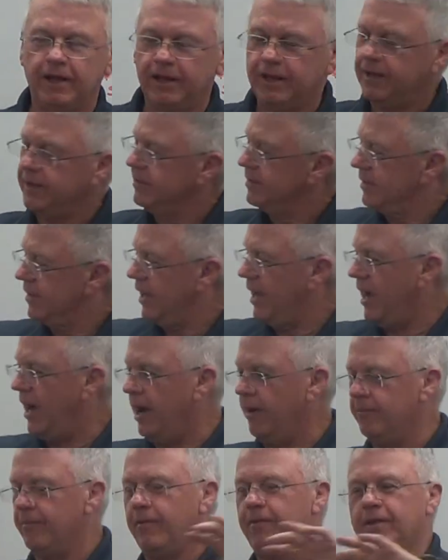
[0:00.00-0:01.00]
This dude's
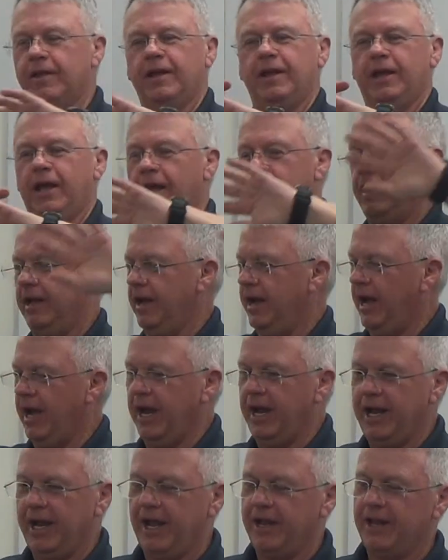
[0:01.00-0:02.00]
gonna be all over
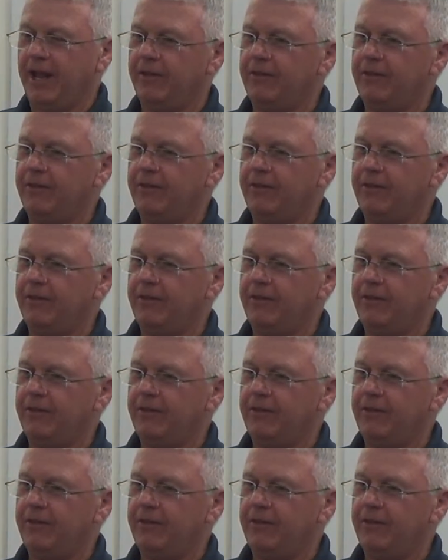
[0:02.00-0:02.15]
me.